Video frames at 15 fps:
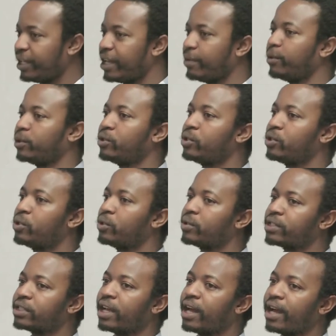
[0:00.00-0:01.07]
able to
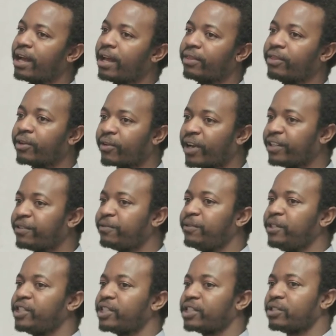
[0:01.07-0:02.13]
choose uh, the right
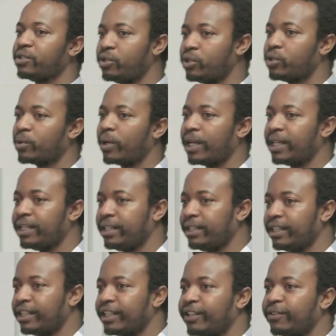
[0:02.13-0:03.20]
features usually
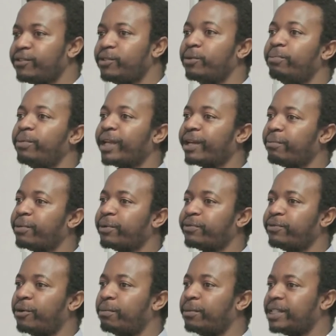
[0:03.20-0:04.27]
gives you better
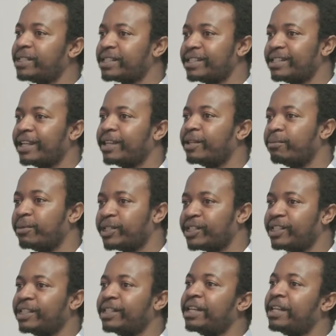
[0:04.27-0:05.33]
performance than the
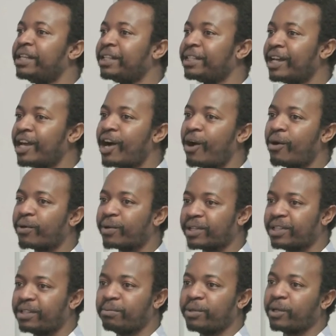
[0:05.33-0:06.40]
machine learning
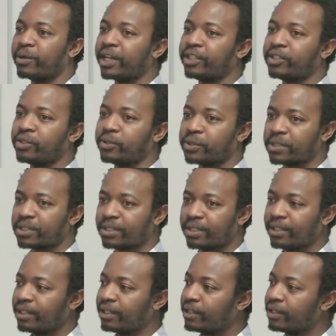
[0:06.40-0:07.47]
algorithm you're going to choose.
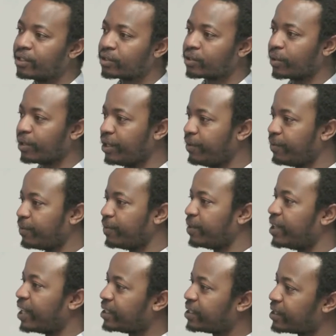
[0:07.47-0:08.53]
So if
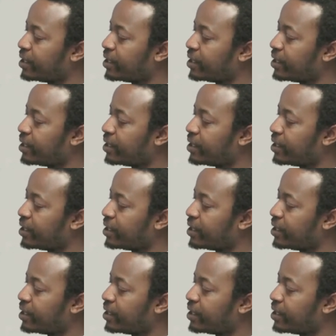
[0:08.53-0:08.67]
that's